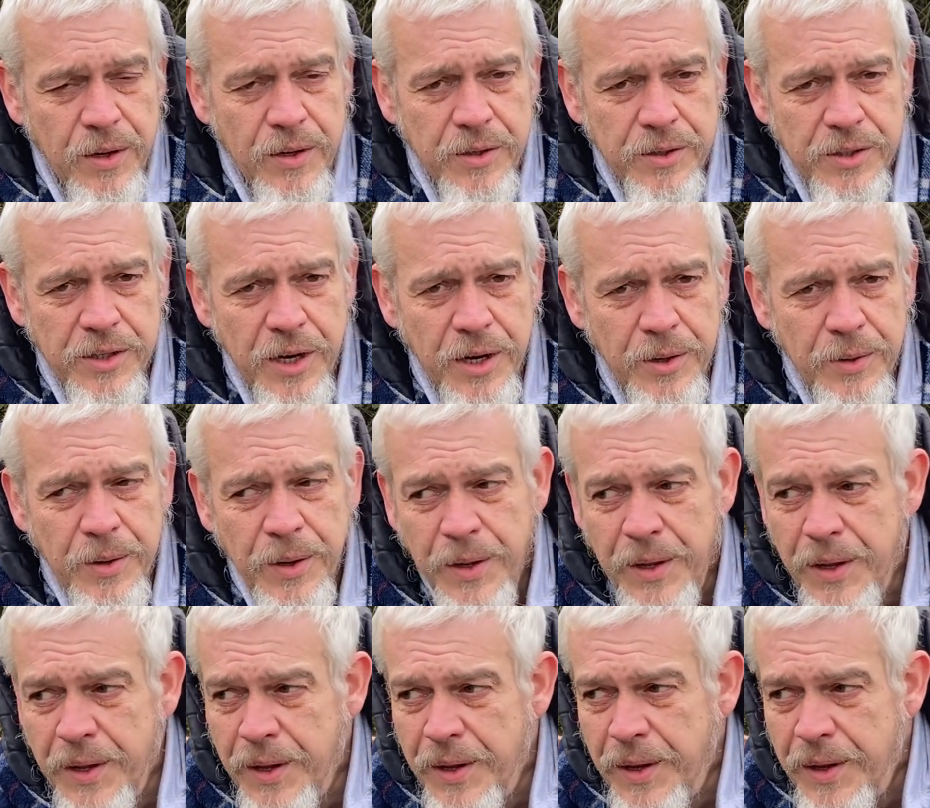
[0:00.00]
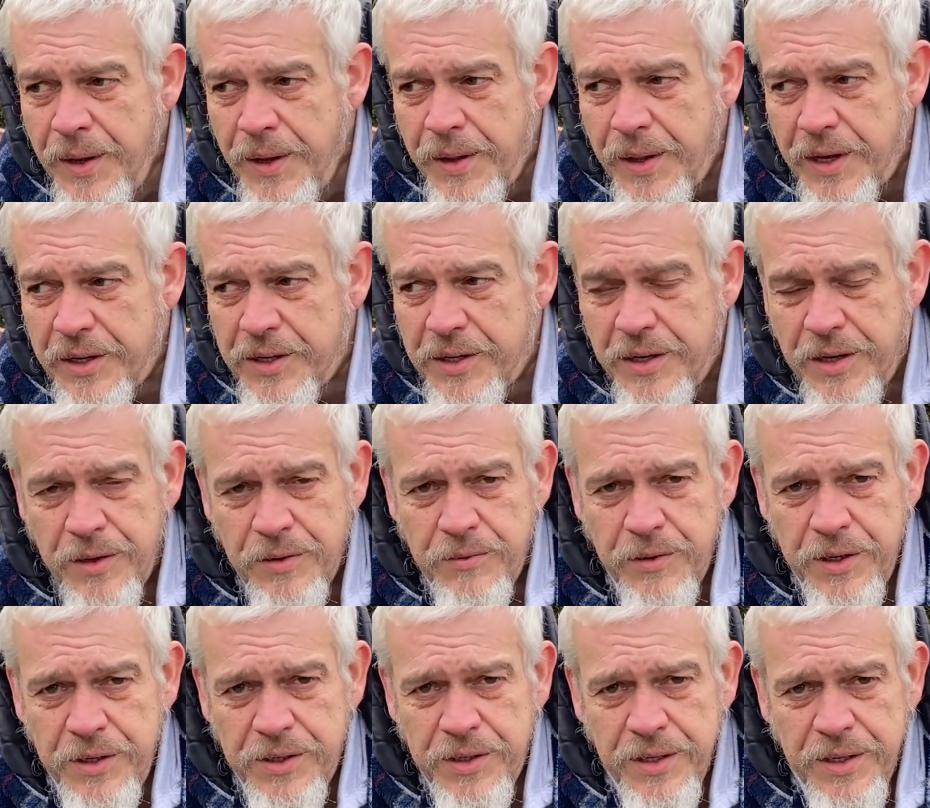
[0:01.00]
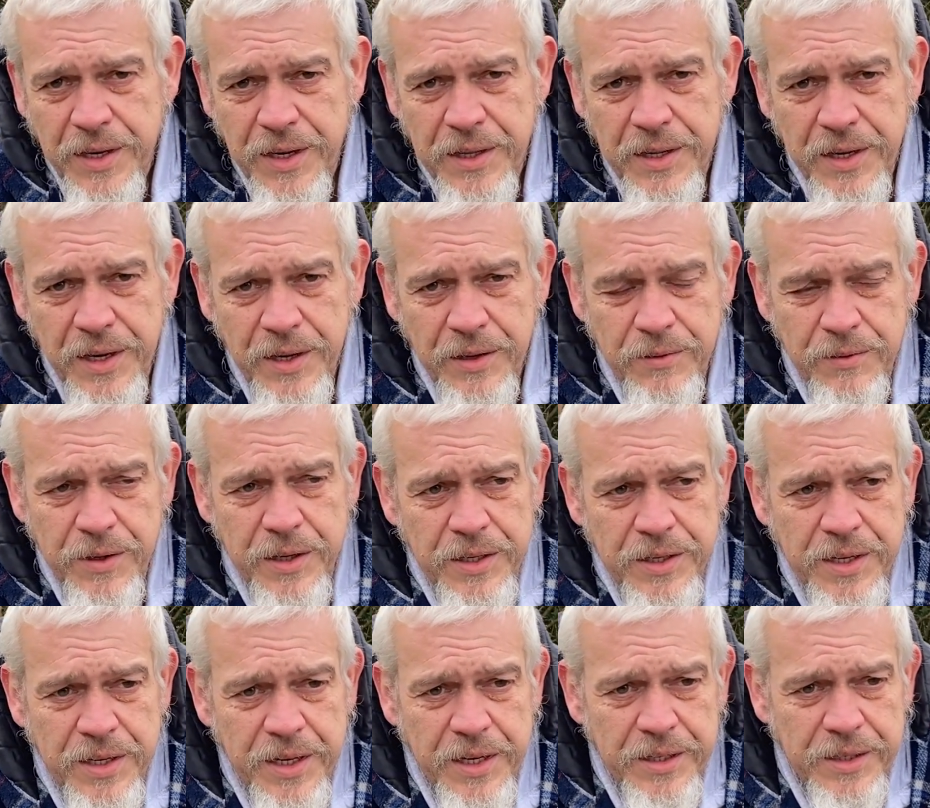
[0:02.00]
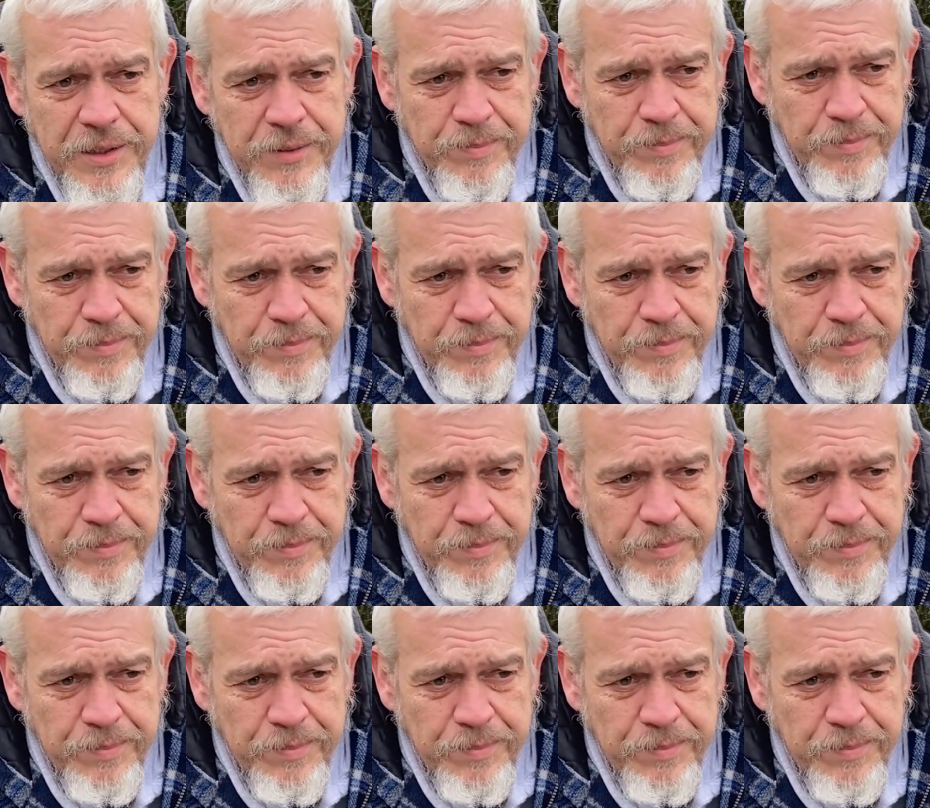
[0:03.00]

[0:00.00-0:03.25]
So that's another reason. And the other reason is,